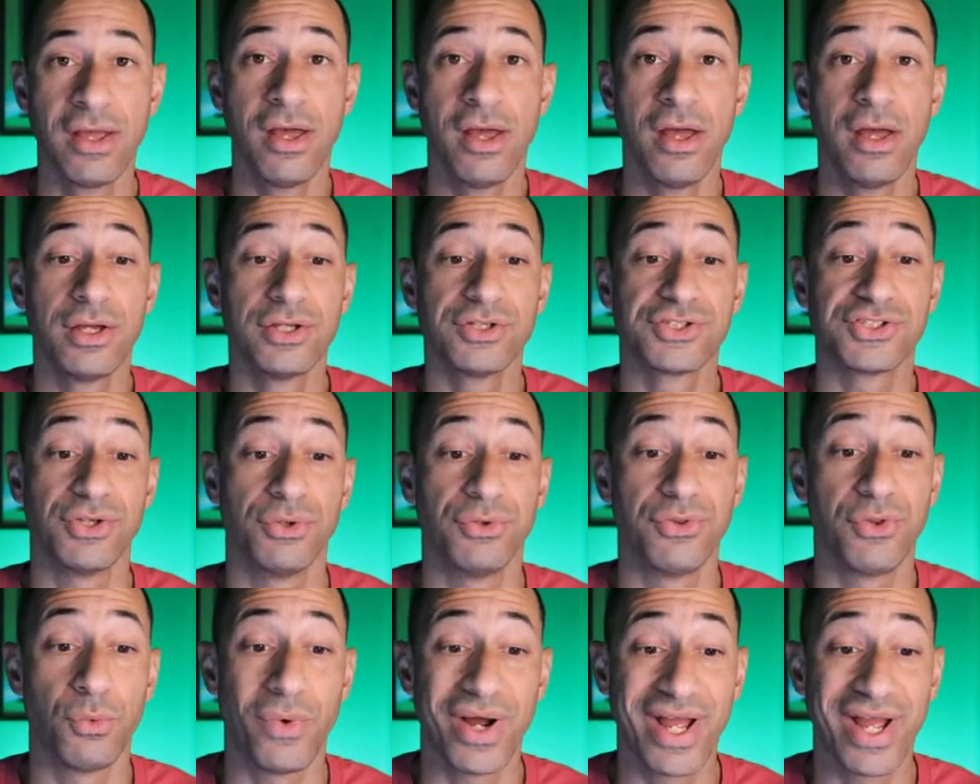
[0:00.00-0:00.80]
So the
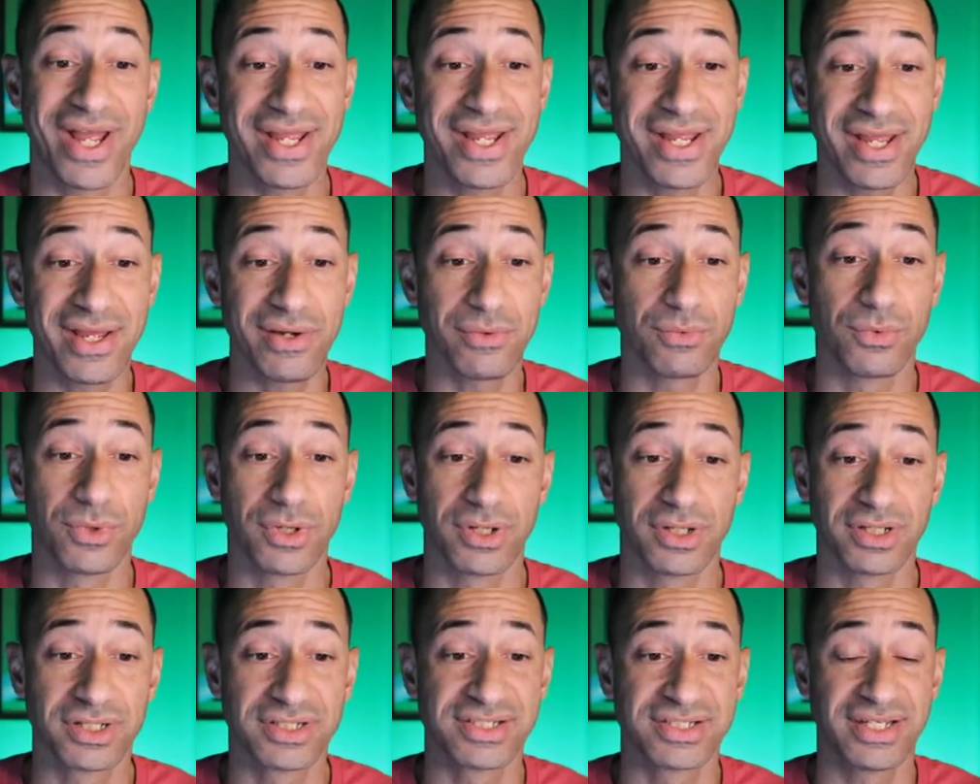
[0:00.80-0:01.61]
way it
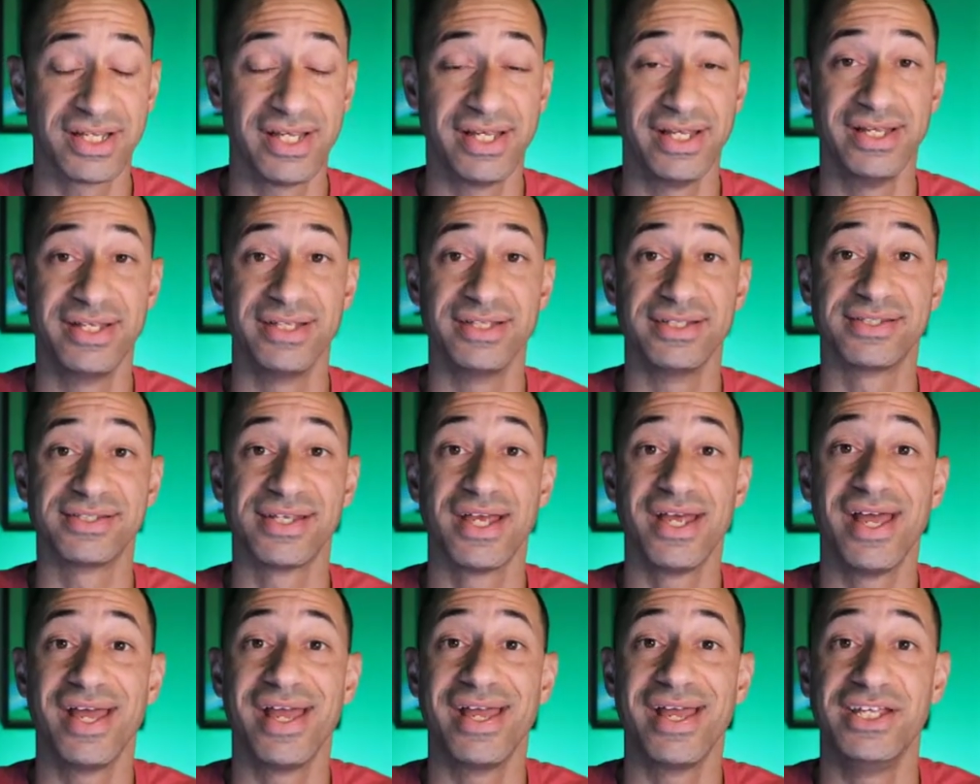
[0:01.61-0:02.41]
works is
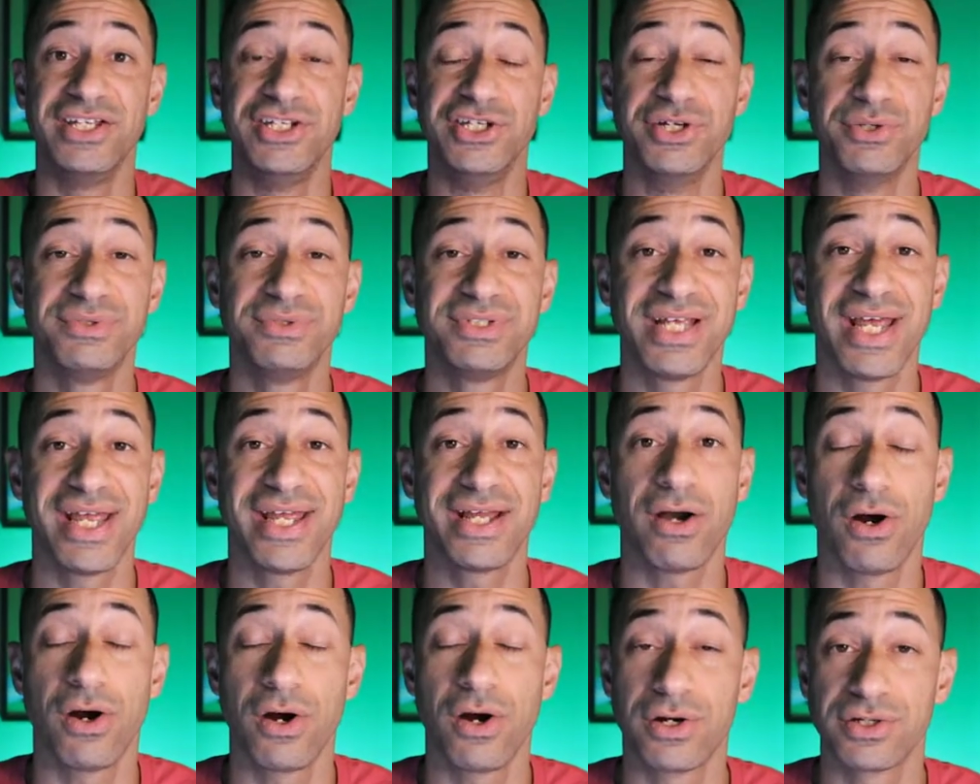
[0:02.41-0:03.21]
you take
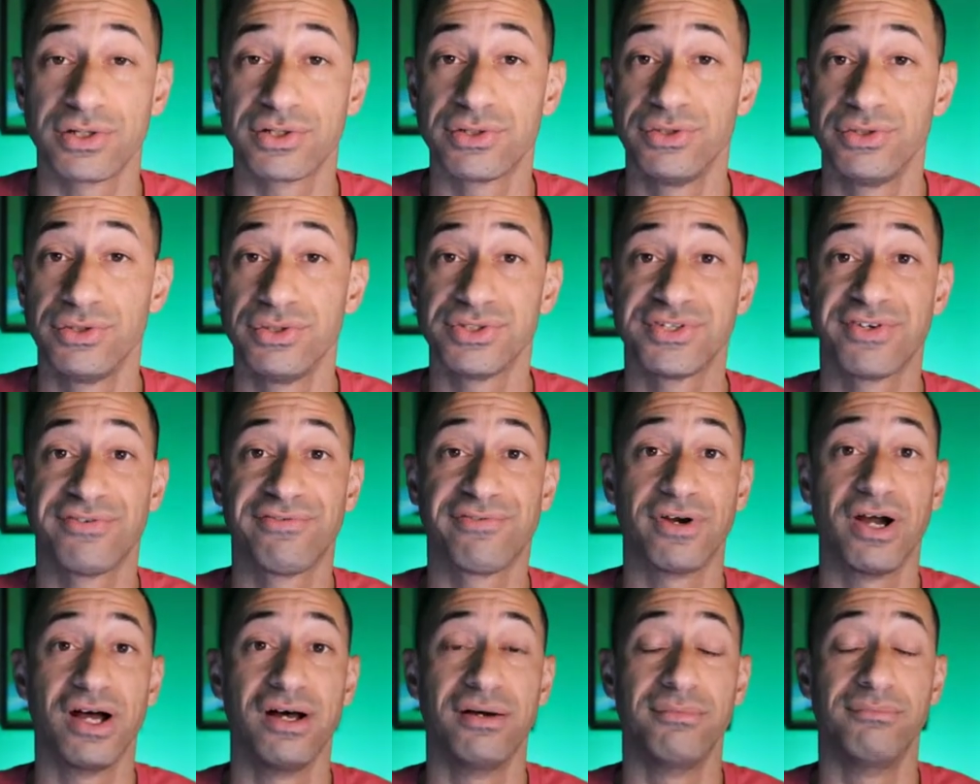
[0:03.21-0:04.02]
articles
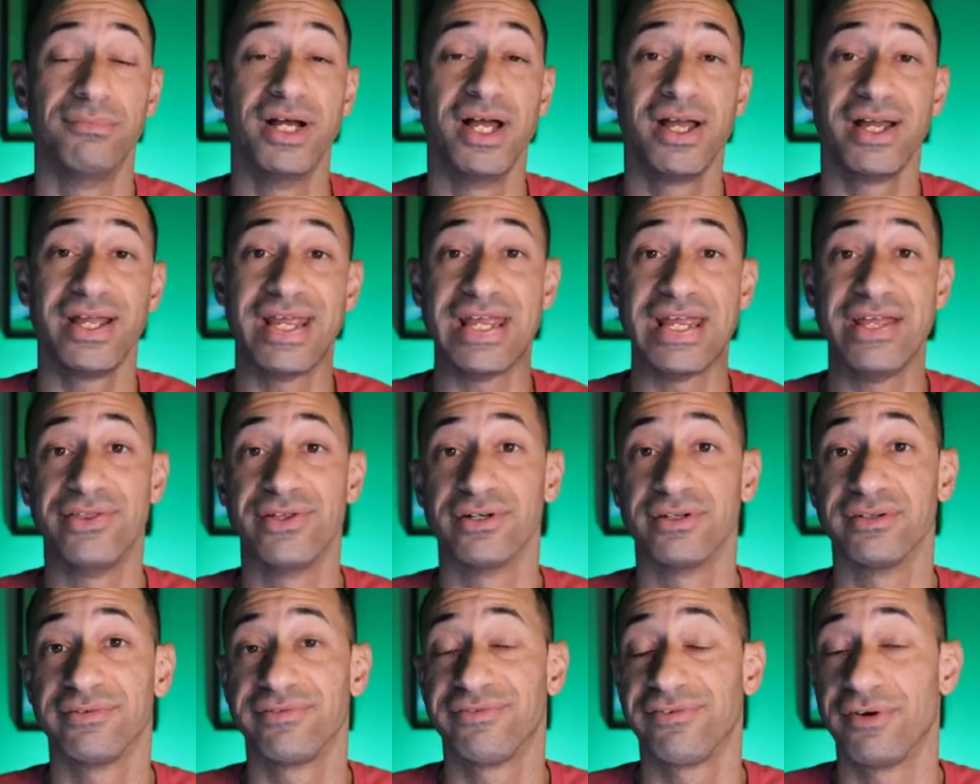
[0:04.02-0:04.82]
from either
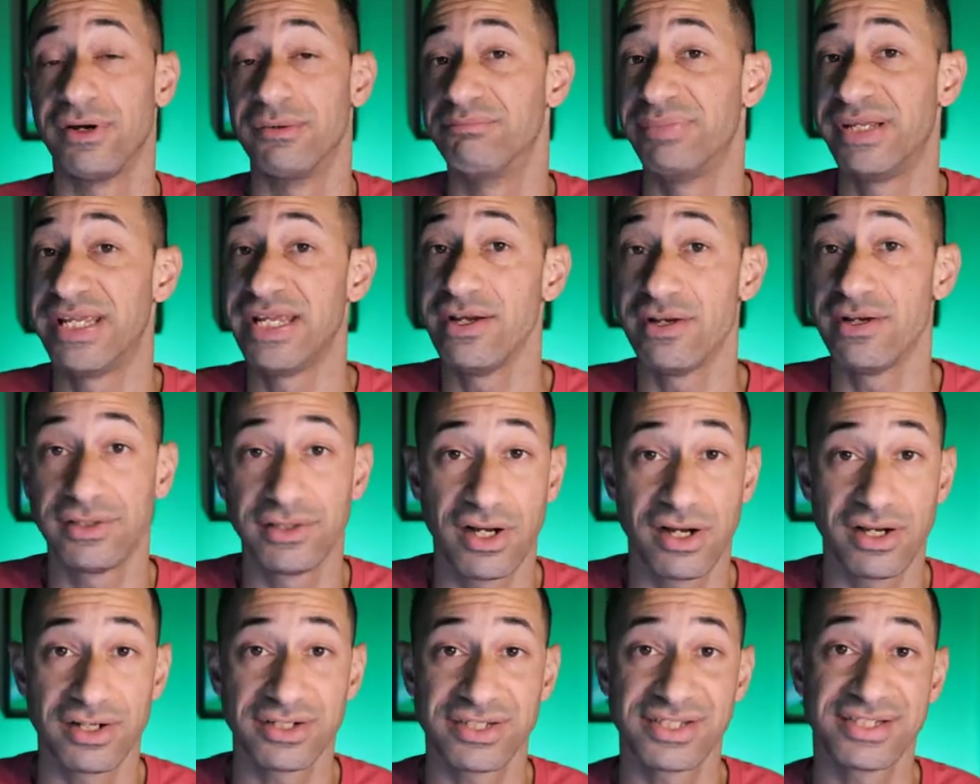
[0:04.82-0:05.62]
from
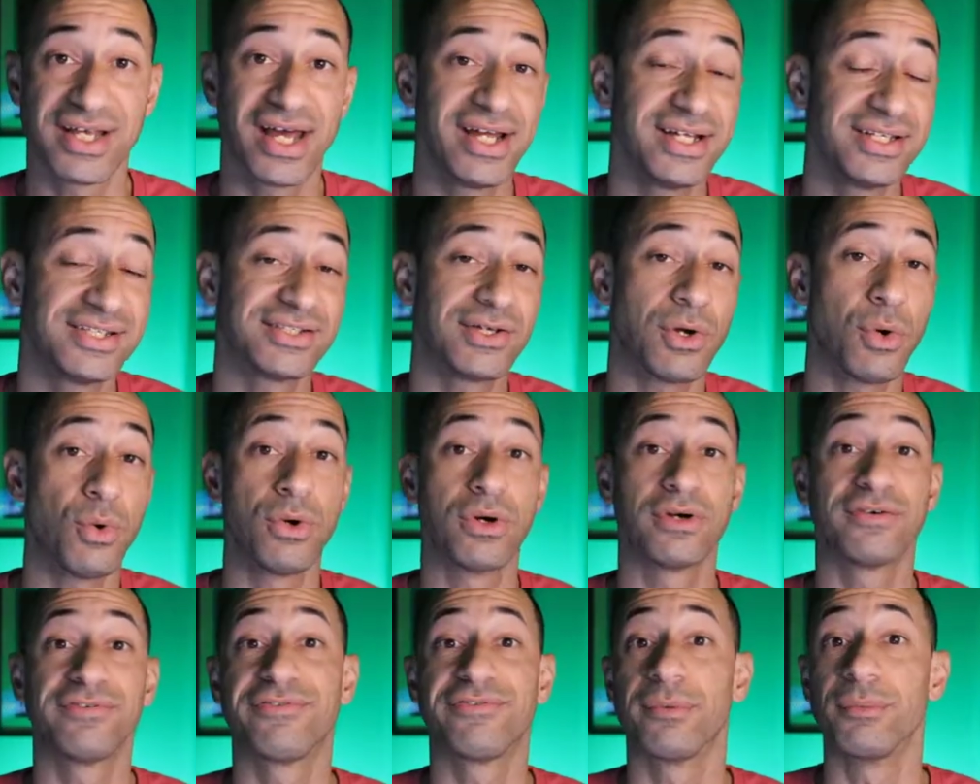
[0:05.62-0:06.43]
PLR sites or
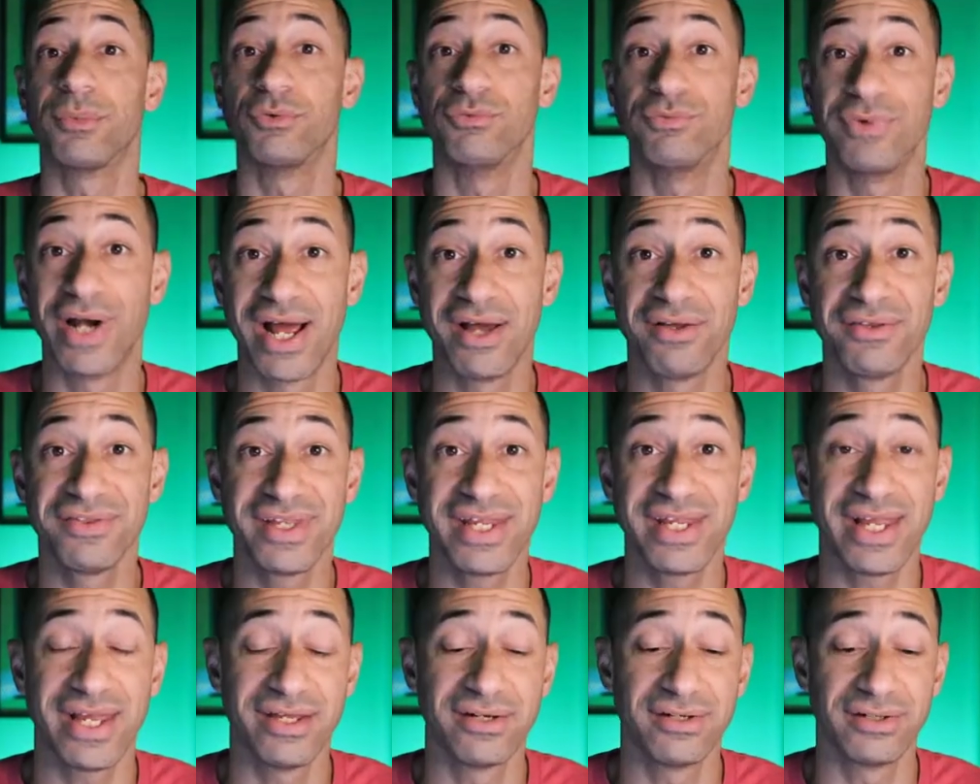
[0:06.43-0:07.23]
from around the
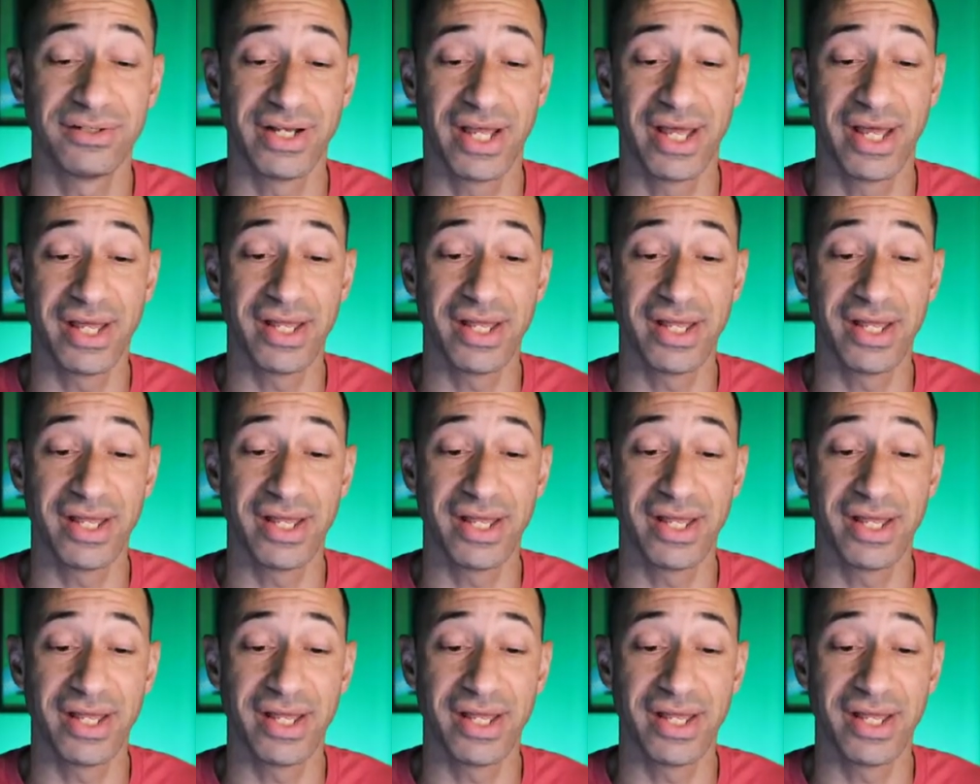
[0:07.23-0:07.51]
internet,